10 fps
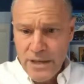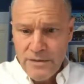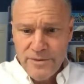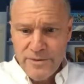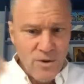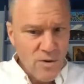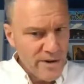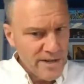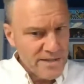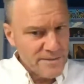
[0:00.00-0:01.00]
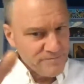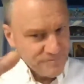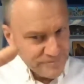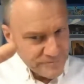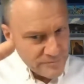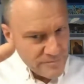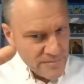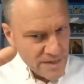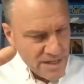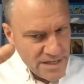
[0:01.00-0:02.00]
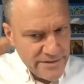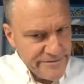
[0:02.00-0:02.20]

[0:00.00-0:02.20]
For Horace, he's a